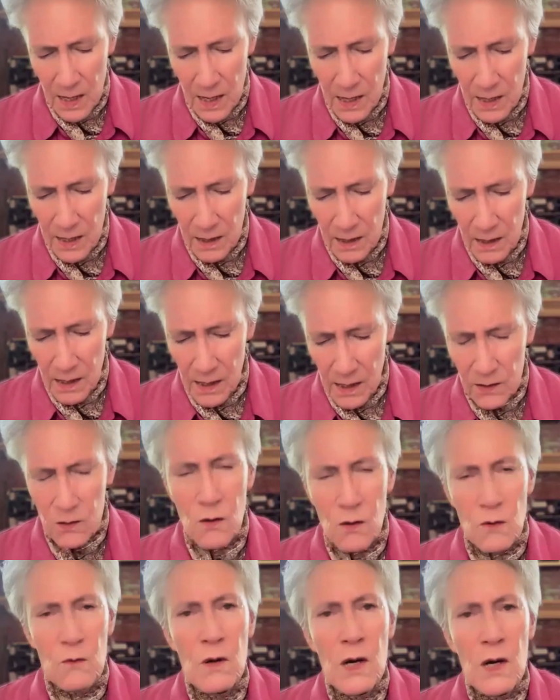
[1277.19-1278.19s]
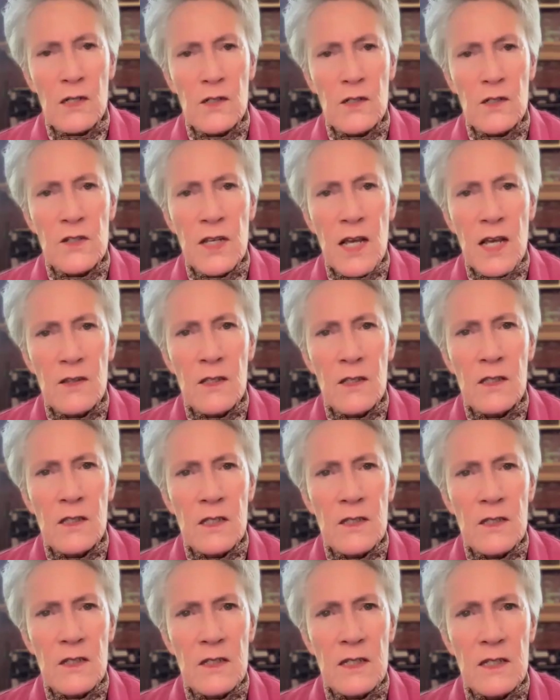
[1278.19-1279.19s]
I don't want to say that
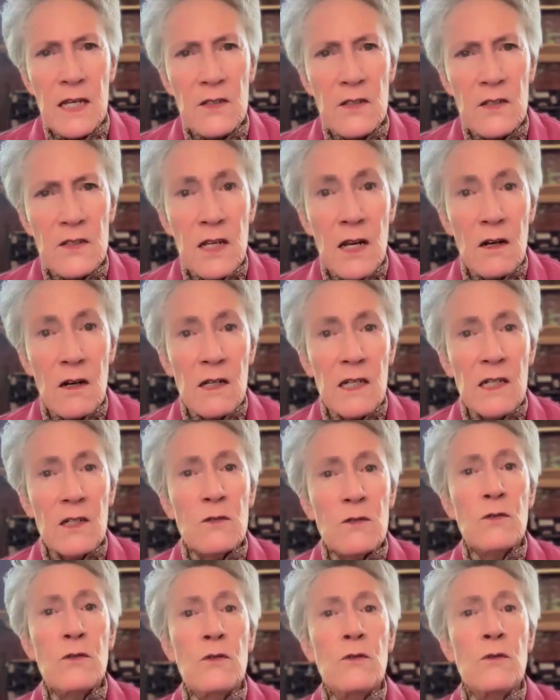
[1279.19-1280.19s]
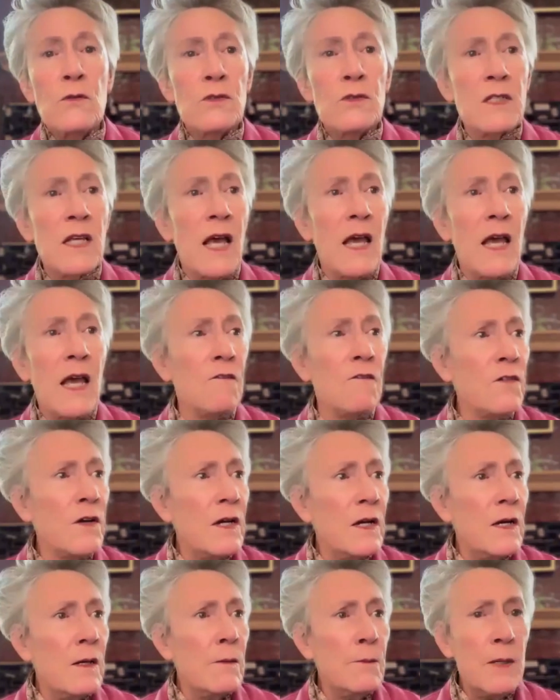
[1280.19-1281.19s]
this is necessarily true, say, of
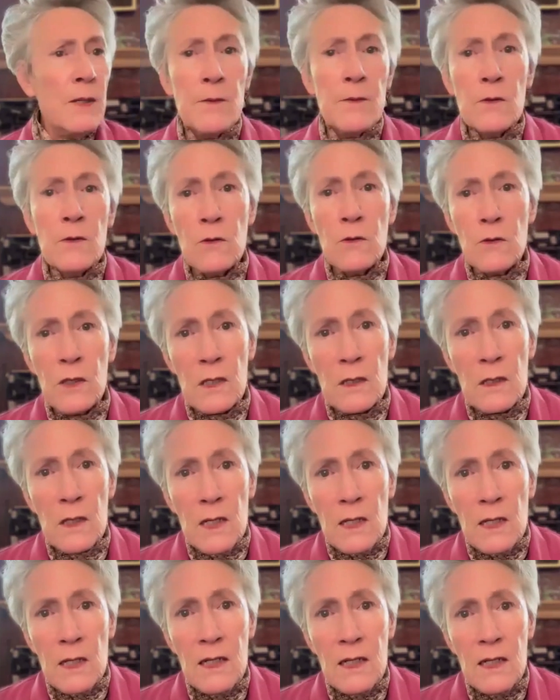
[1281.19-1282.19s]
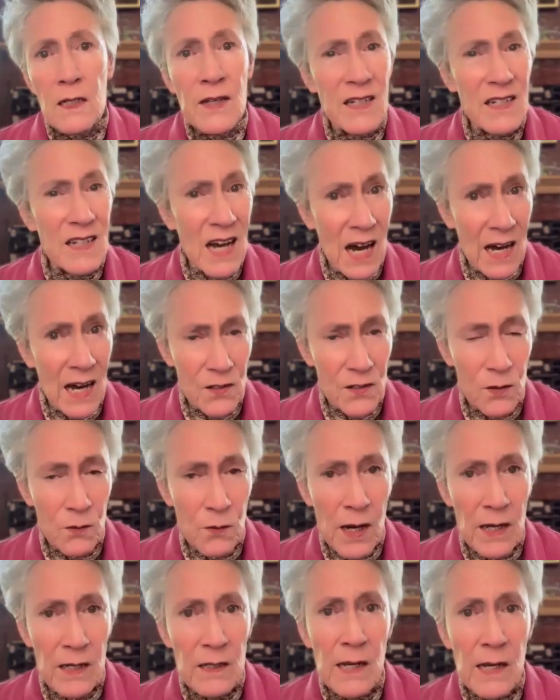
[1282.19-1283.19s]
people who are living in Gaza
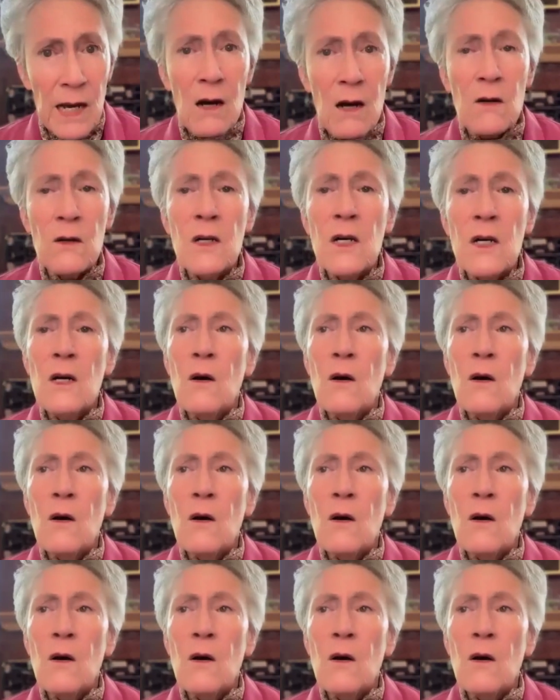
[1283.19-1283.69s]
right now,